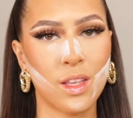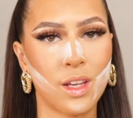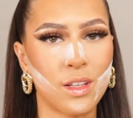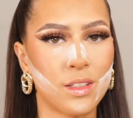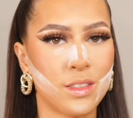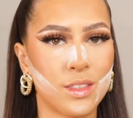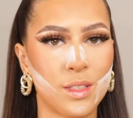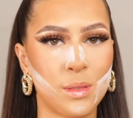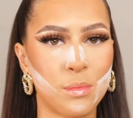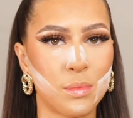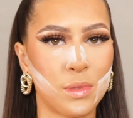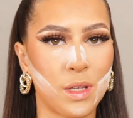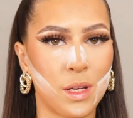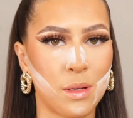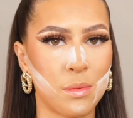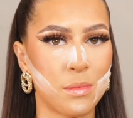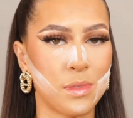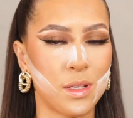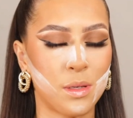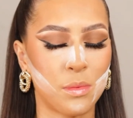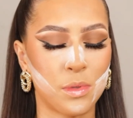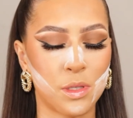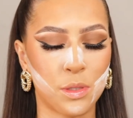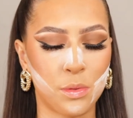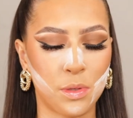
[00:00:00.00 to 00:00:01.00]
Sometimes
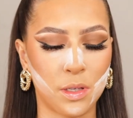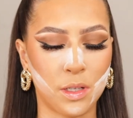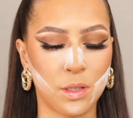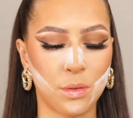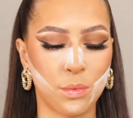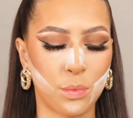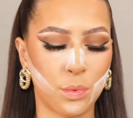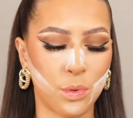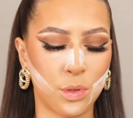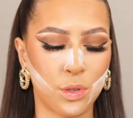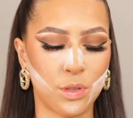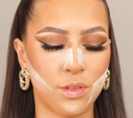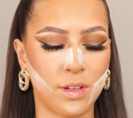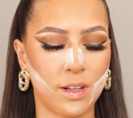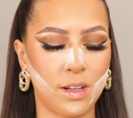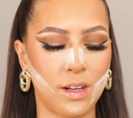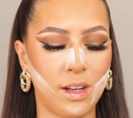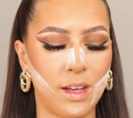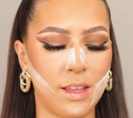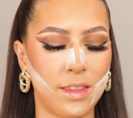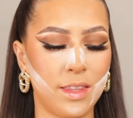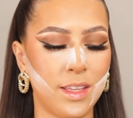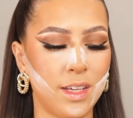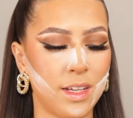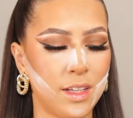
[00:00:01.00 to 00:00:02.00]
I wish we could walk around
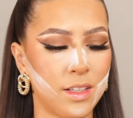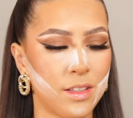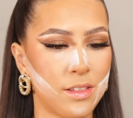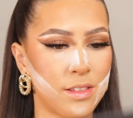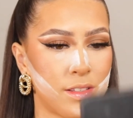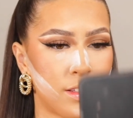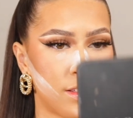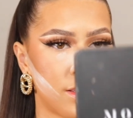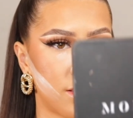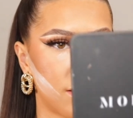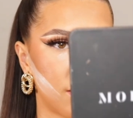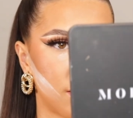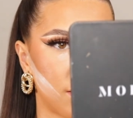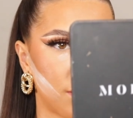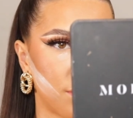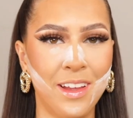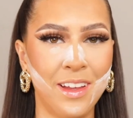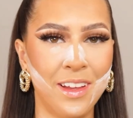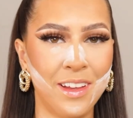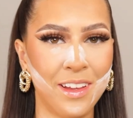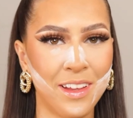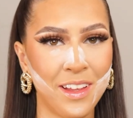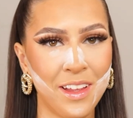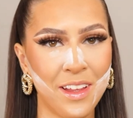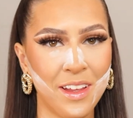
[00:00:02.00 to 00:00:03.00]
like this.
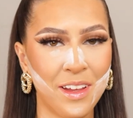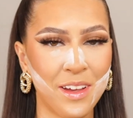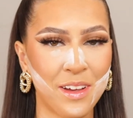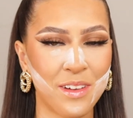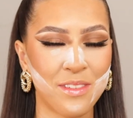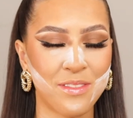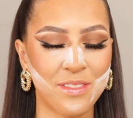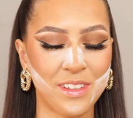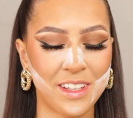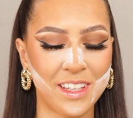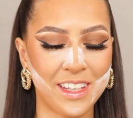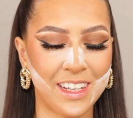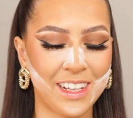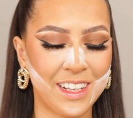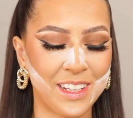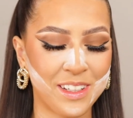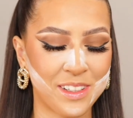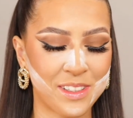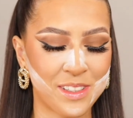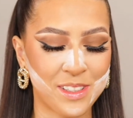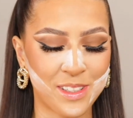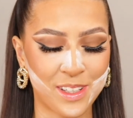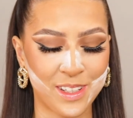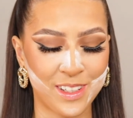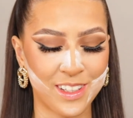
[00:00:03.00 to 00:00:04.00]
I think it
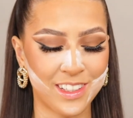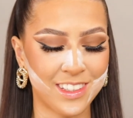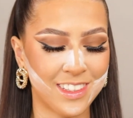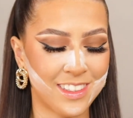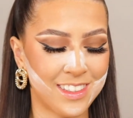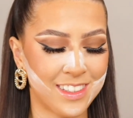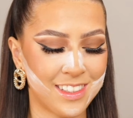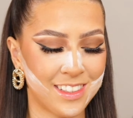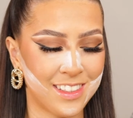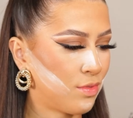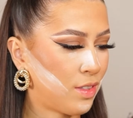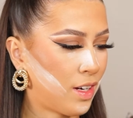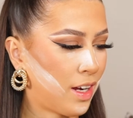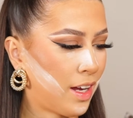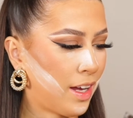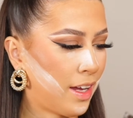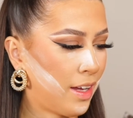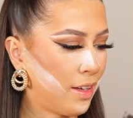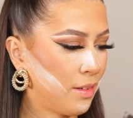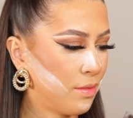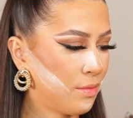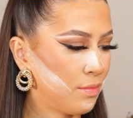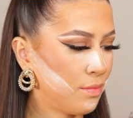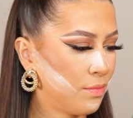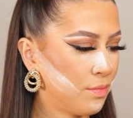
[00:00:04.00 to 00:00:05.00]
looks good.
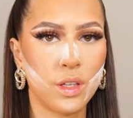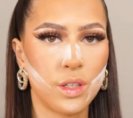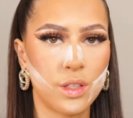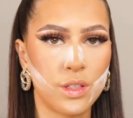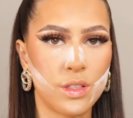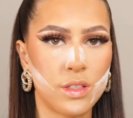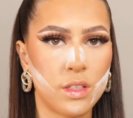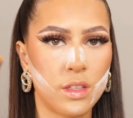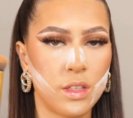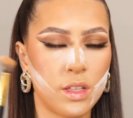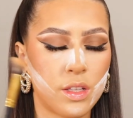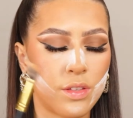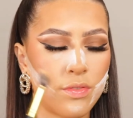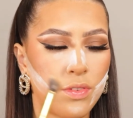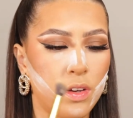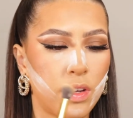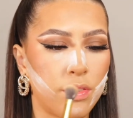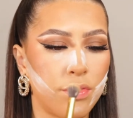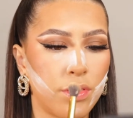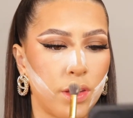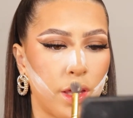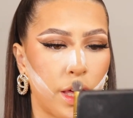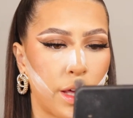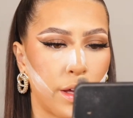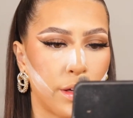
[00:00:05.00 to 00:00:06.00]
Right, using this
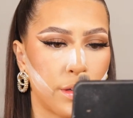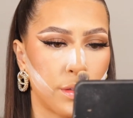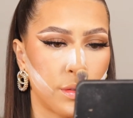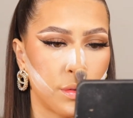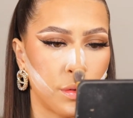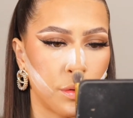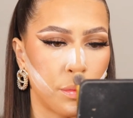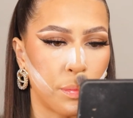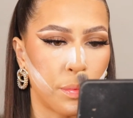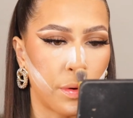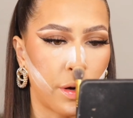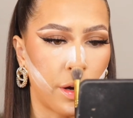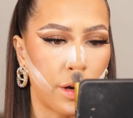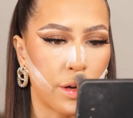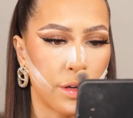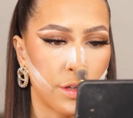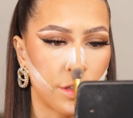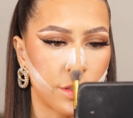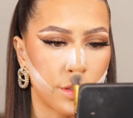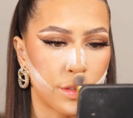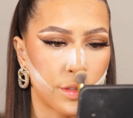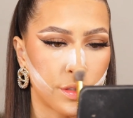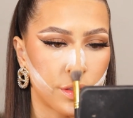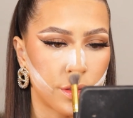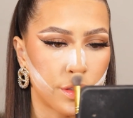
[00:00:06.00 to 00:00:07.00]
fluffy angled
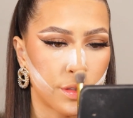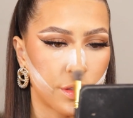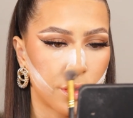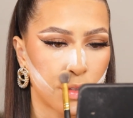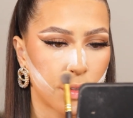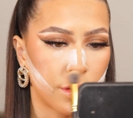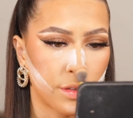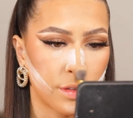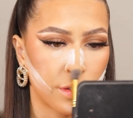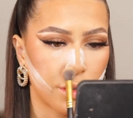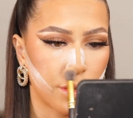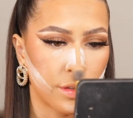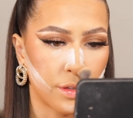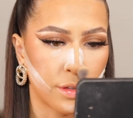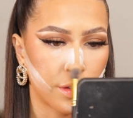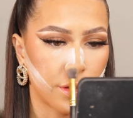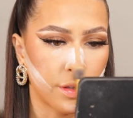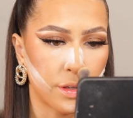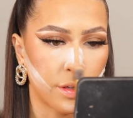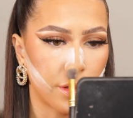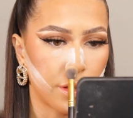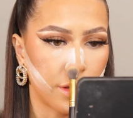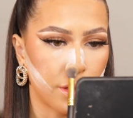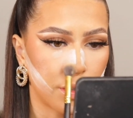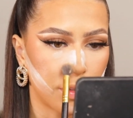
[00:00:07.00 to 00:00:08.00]
brush, I'm
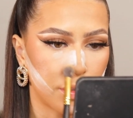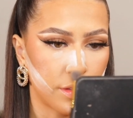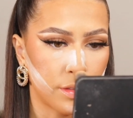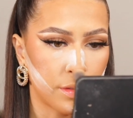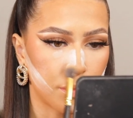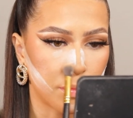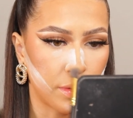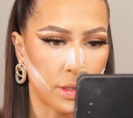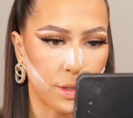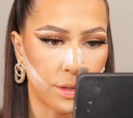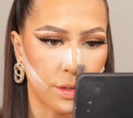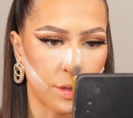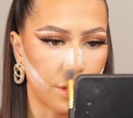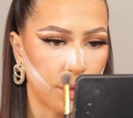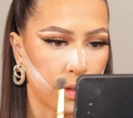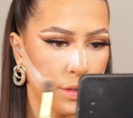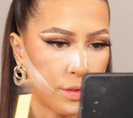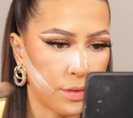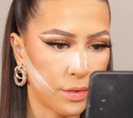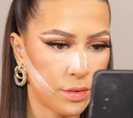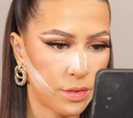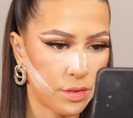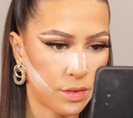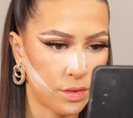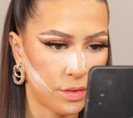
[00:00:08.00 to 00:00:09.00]
going under my
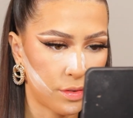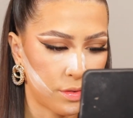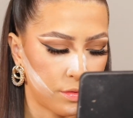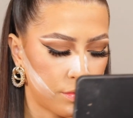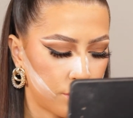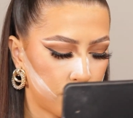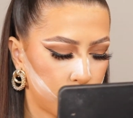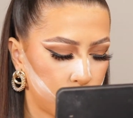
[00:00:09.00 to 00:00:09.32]
nose.